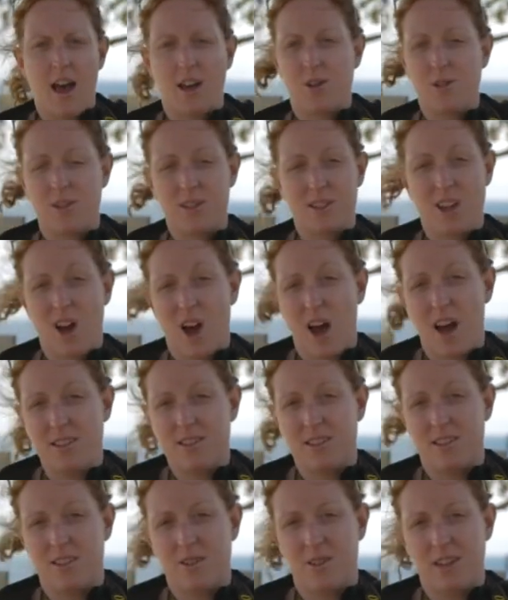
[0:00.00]
Good
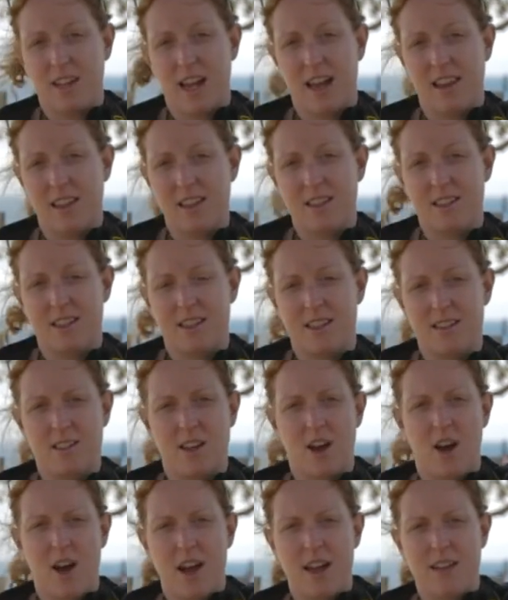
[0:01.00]
skies and good colours in the
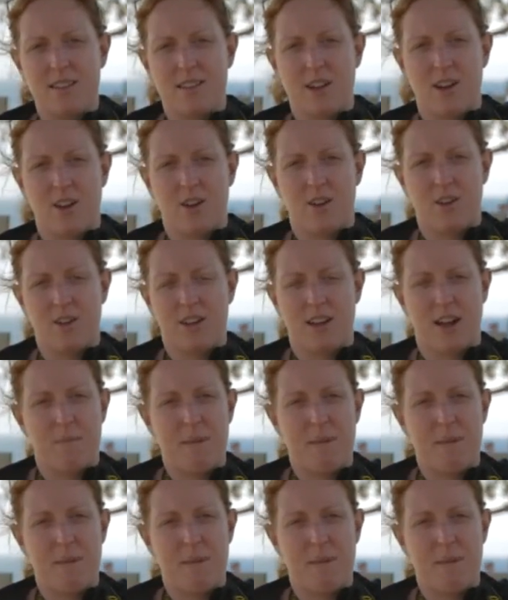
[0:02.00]
sky, so